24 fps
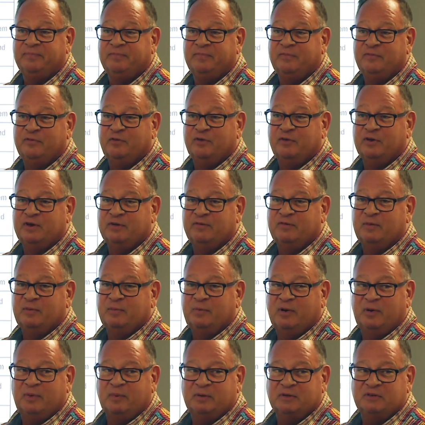for different
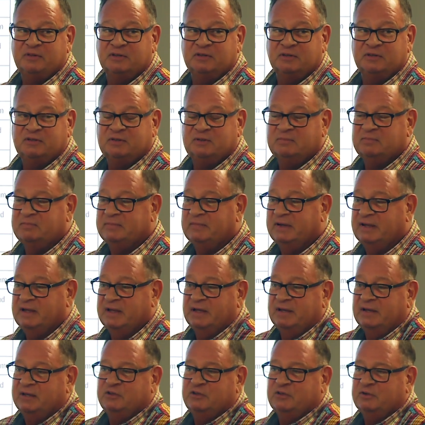purposes.
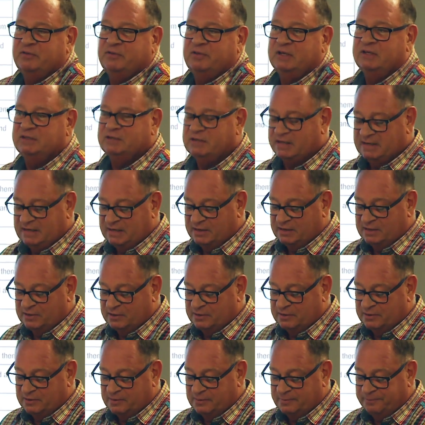Again, these are things I didn't
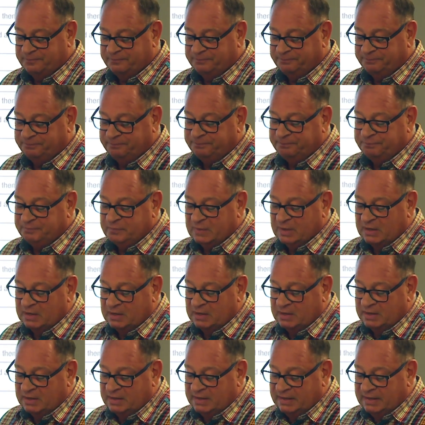know.
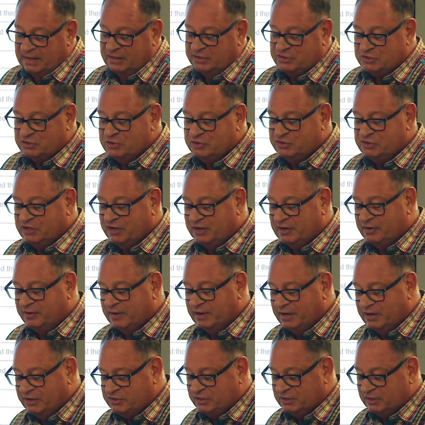Each new
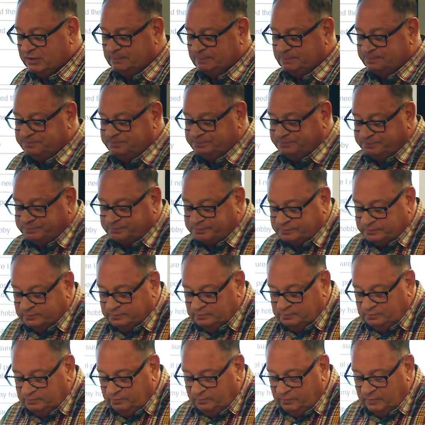generation,
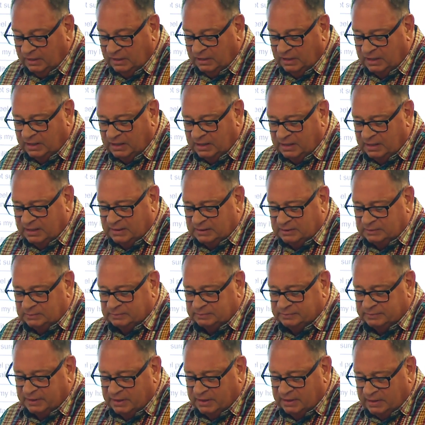
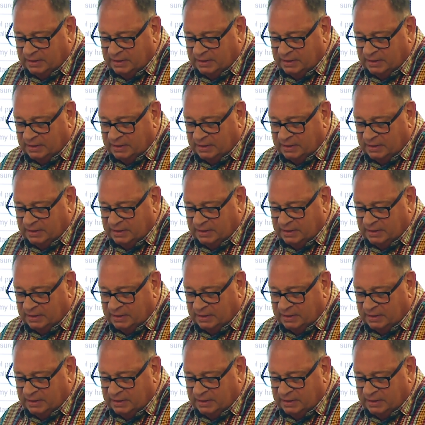time